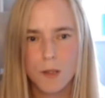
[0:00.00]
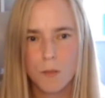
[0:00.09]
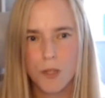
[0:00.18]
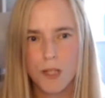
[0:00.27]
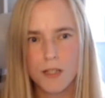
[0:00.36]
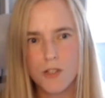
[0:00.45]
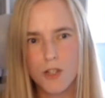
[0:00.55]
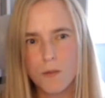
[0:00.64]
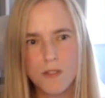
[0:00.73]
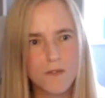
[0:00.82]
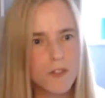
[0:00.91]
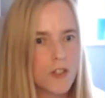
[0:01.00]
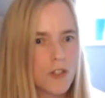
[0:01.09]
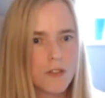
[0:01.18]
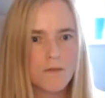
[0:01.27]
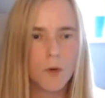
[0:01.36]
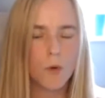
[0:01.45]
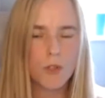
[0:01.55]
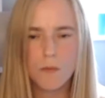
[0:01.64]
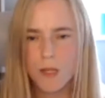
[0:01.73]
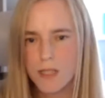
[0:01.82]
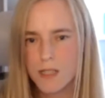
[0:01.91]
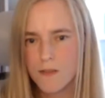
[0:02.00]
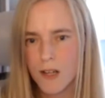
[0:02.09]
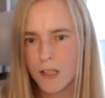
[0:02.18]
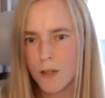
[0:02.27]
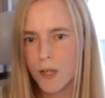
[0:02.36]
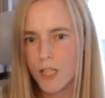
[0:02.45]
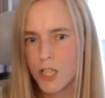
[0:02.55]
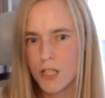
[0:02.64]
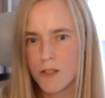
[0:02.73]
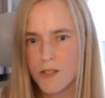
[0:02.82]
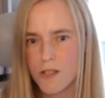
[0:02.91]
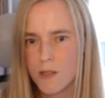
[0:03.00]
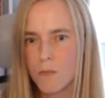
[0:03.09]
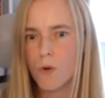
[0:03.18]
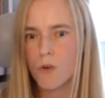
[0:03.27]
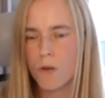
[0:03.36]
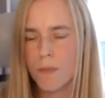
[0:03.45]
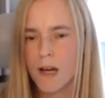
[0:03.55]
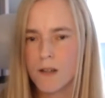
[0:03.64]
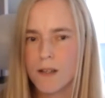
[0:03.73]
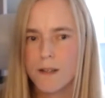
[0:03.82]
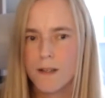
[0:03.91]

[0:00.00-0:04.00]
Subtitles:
But in terms of just automated evaluations, it's more about